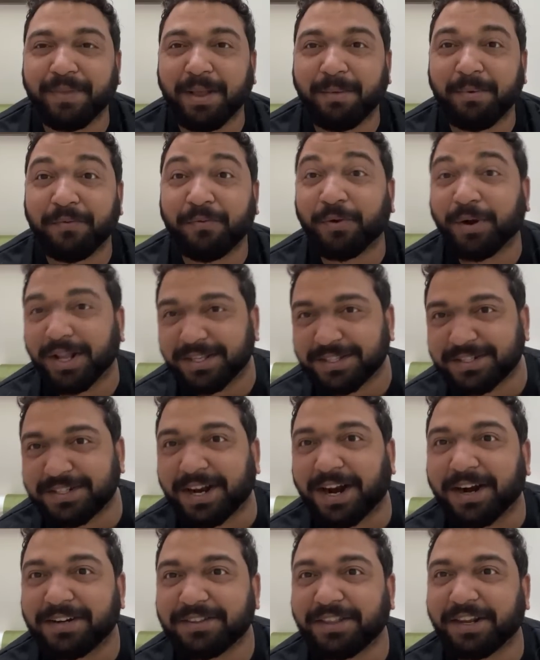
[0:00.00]
before I
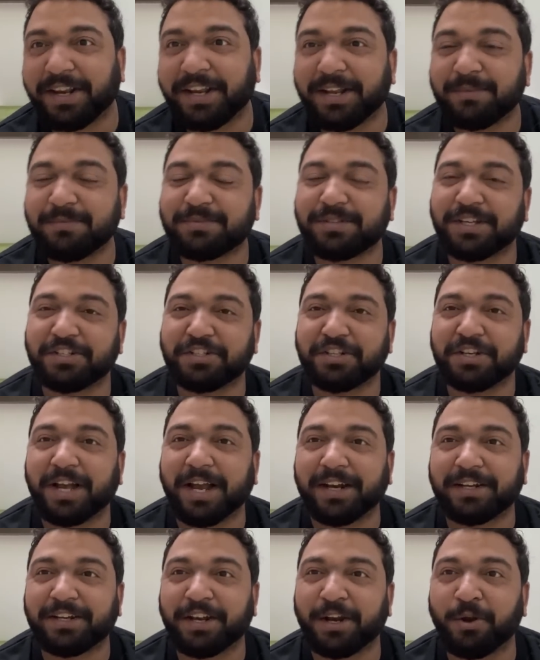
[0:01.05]
start 3am session,
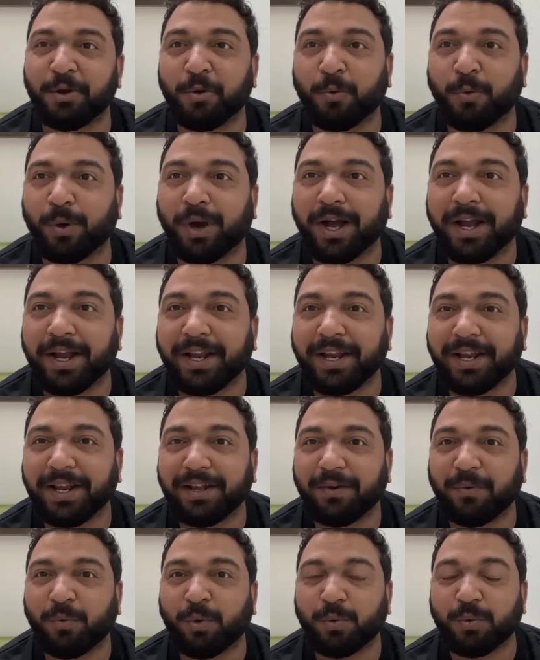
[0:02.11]
I tell you why,
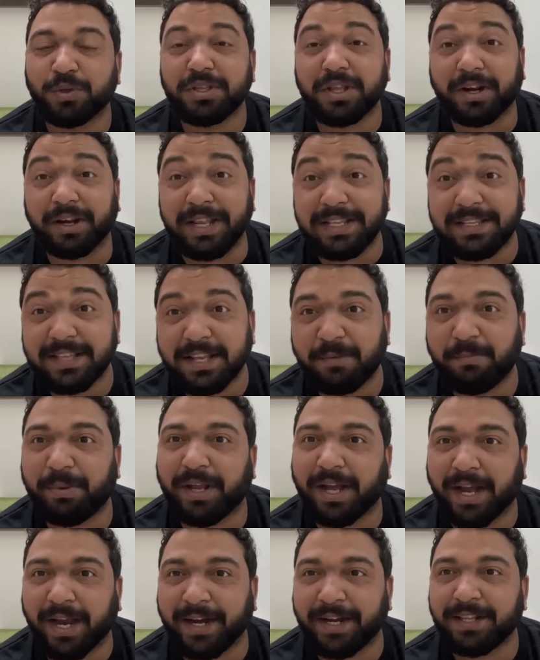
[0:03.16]
what was the reason
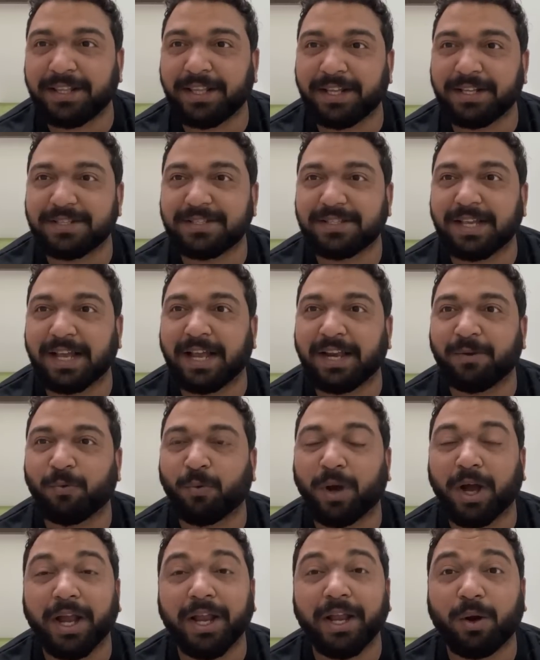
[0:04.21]
behind this
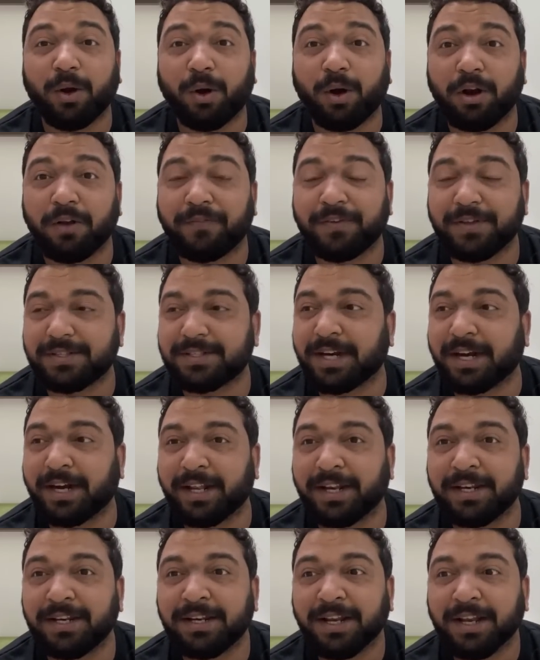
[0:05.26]
and why all of a
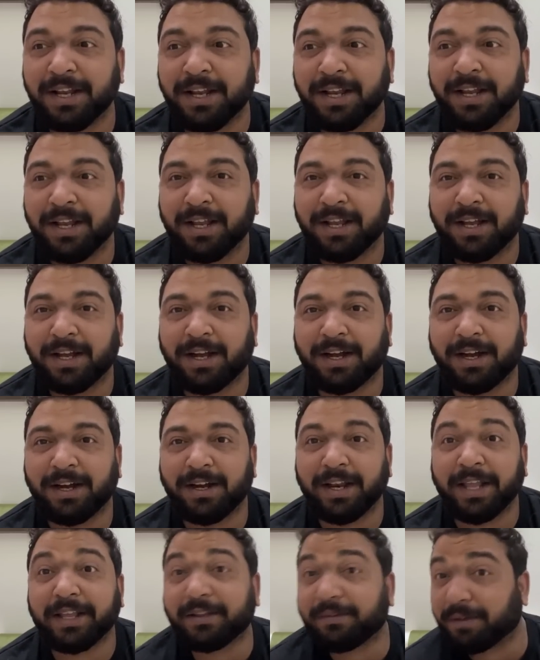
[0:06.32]
sudden, uh,
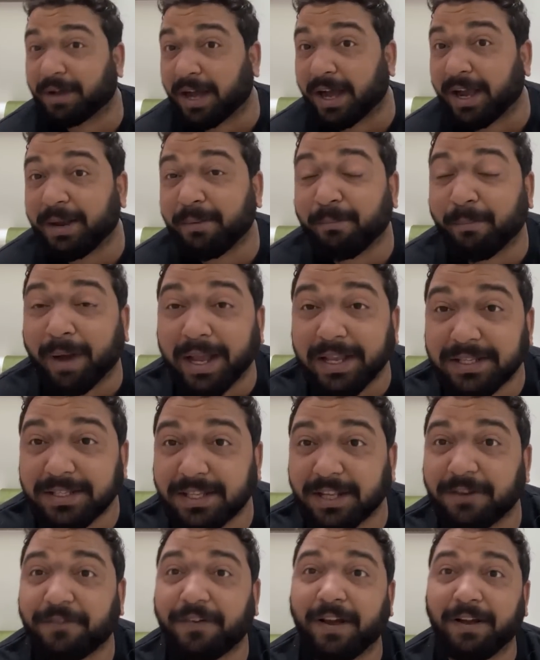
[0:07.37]
like I
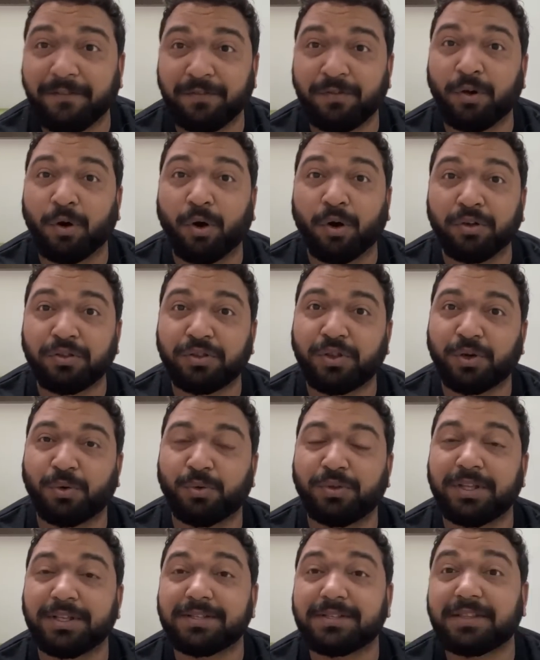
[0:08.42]
myself have gone through
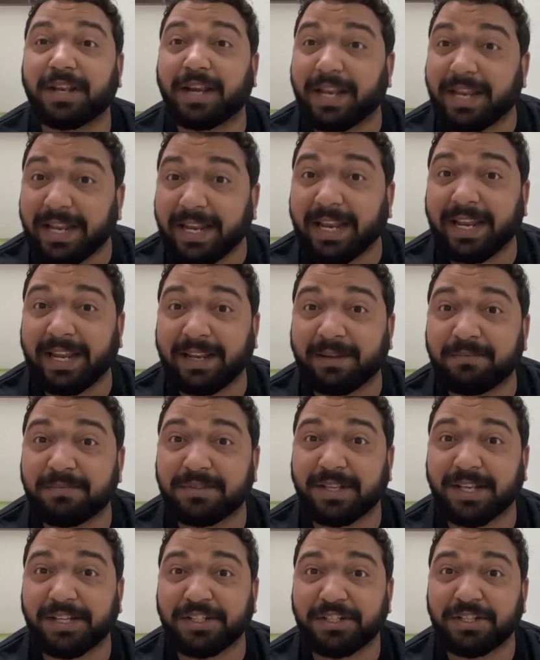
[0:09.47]
this 3am
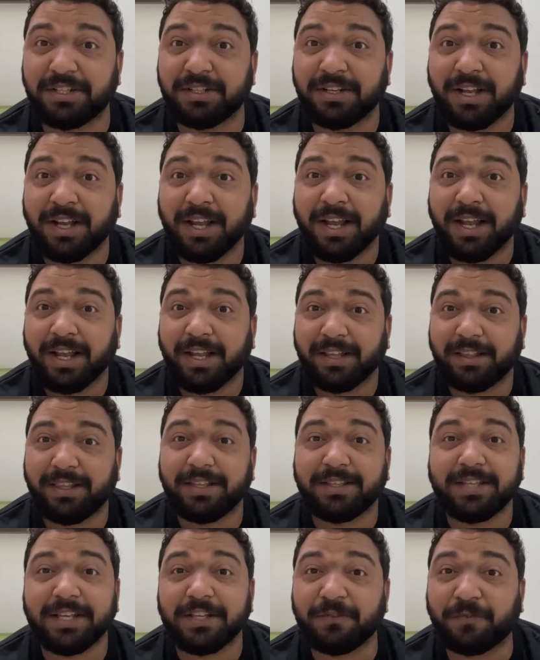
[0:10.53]
session.
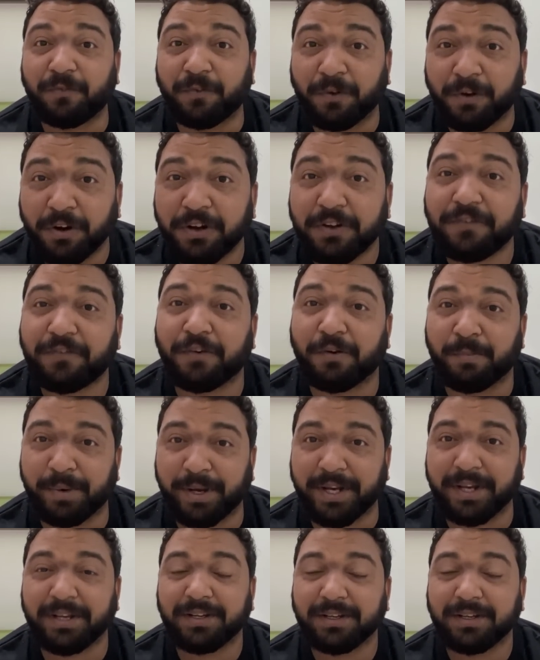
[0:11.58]
This has worked for me.